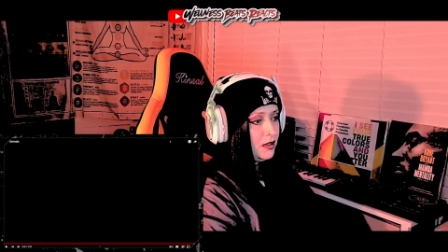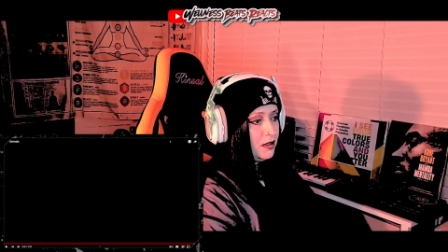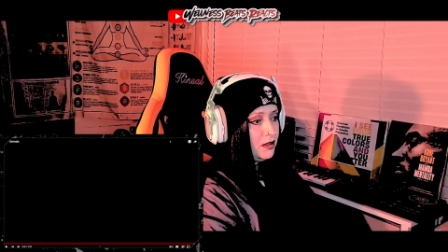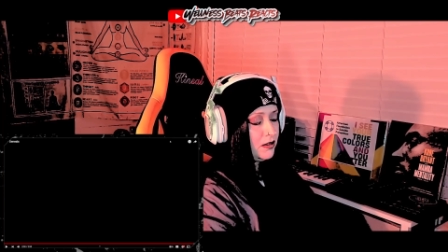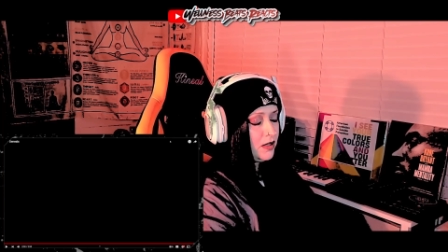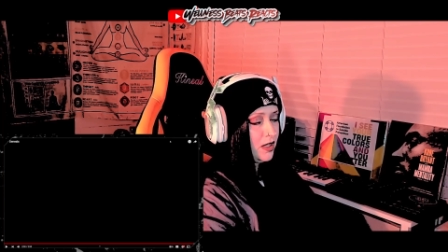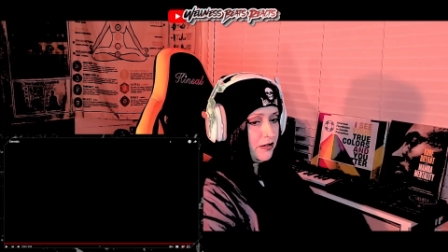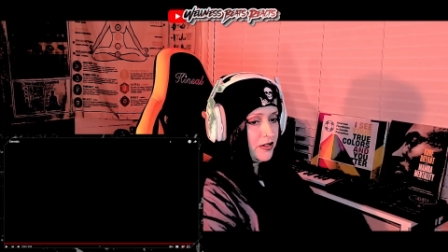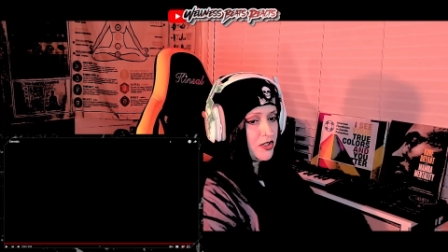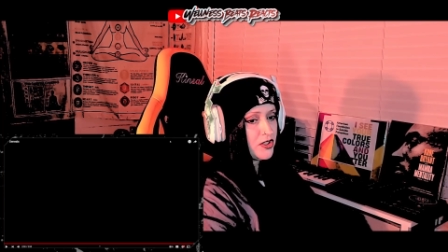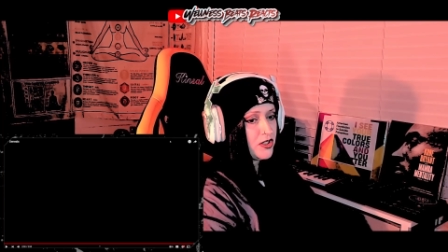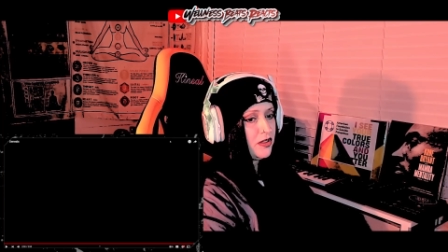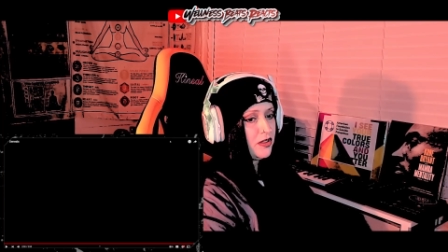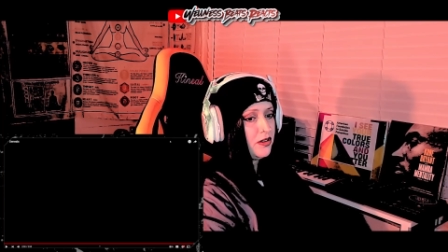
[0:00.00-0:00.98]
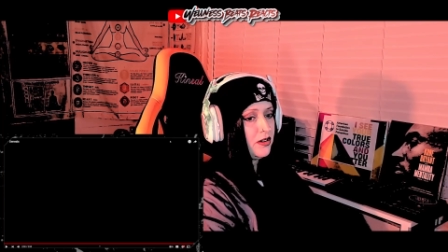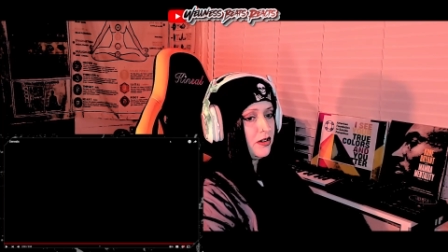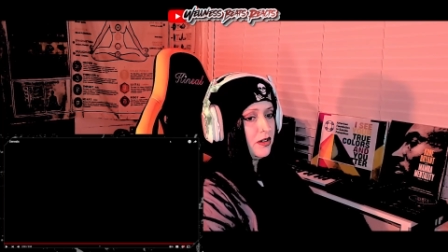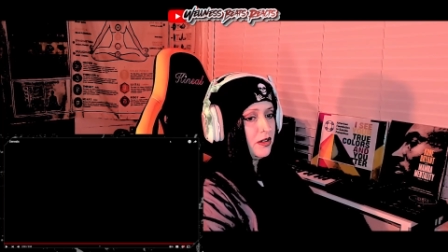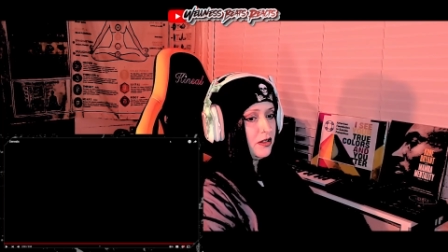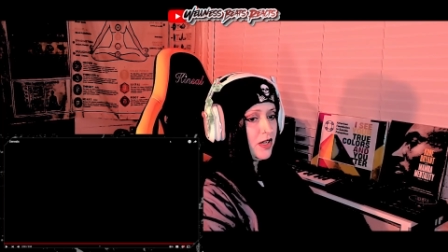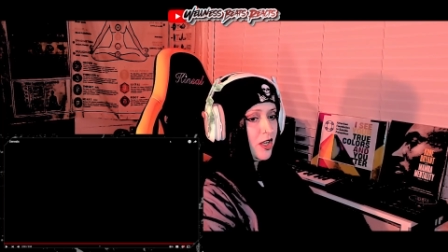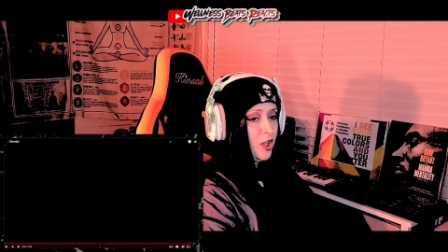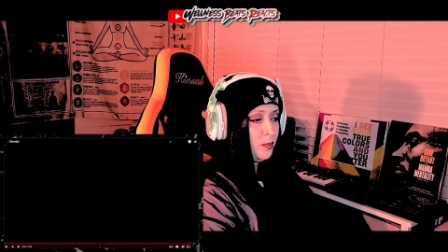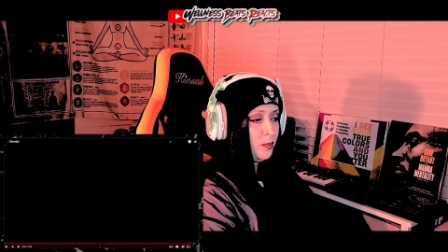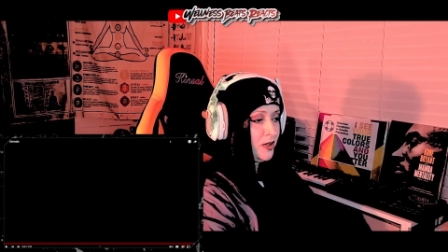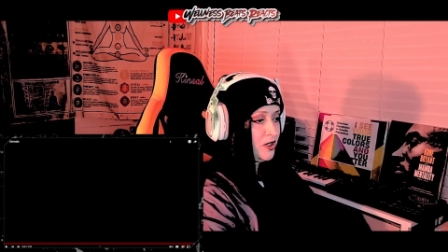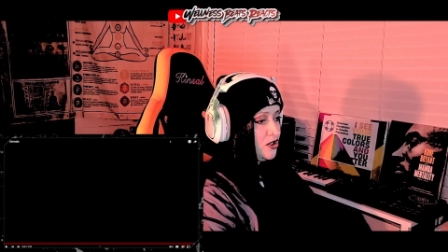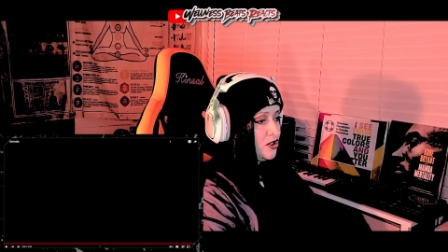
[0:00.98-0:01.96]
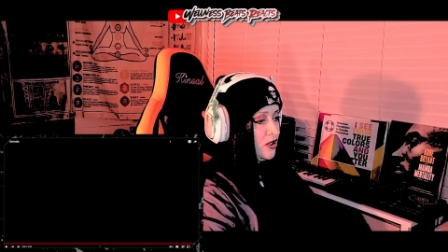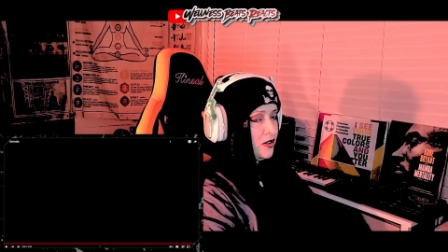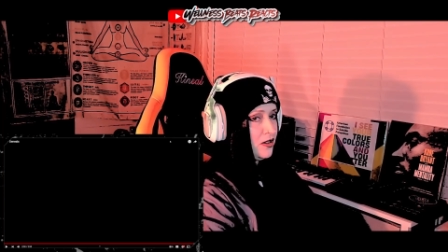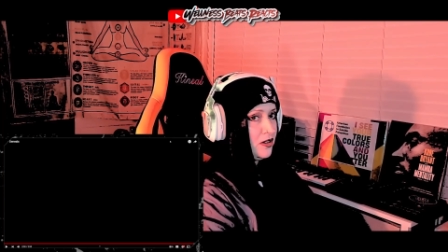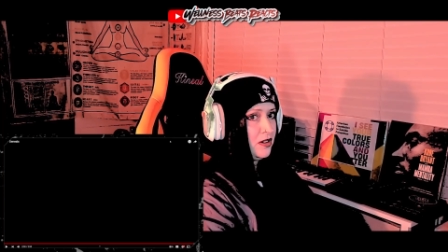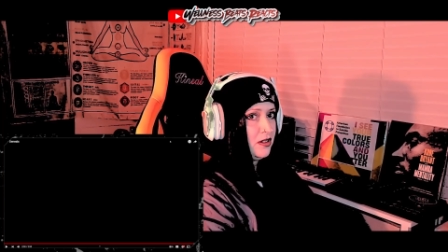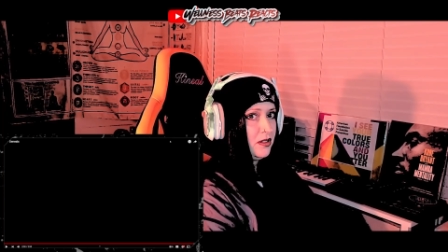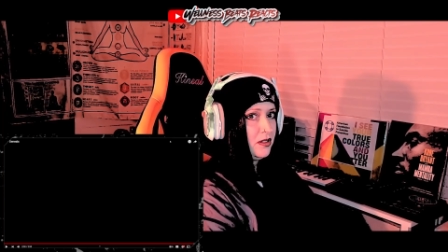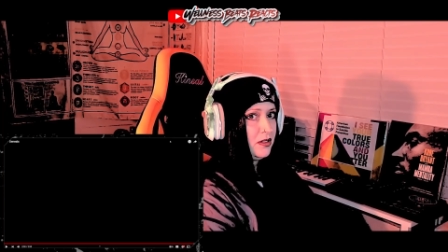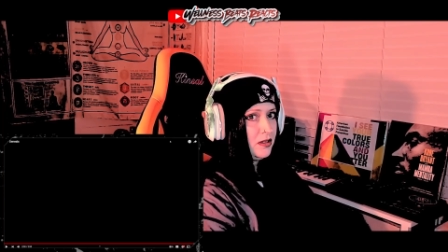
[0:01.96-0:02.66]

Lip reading: Love each other. Help each other.